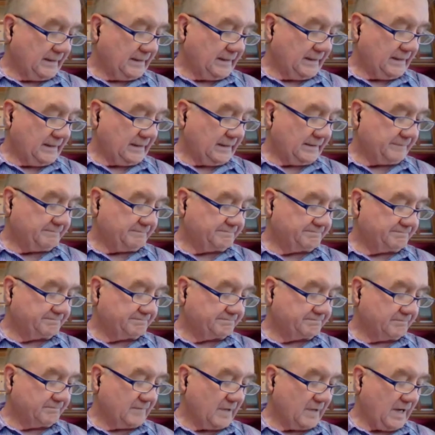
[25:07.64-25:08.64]

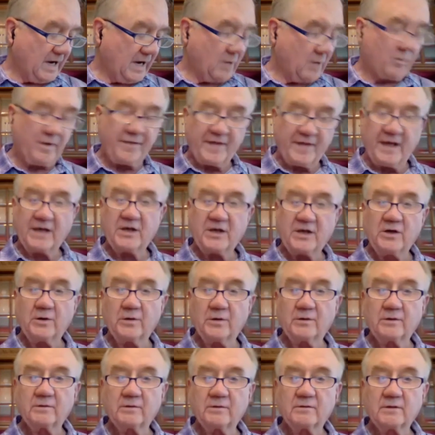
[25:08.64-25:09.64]
I want to thank you,
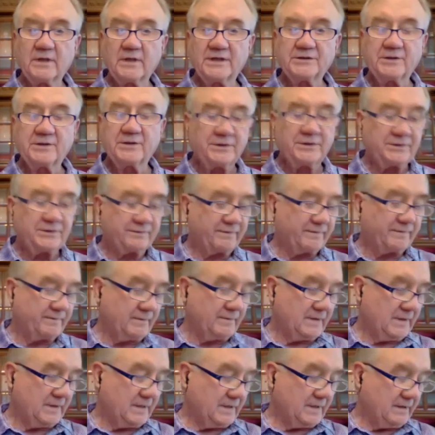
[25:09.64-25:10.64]
listeners,
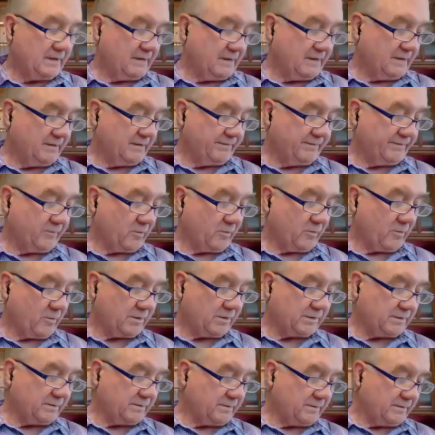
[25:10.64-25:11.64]

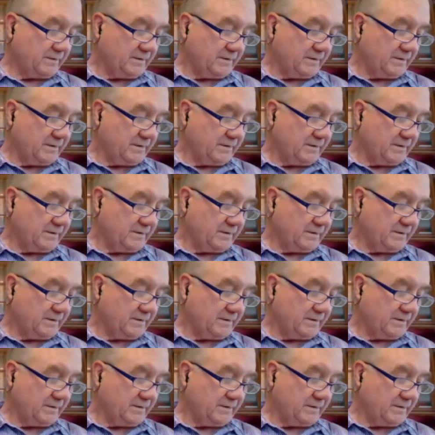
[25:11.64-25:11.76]
for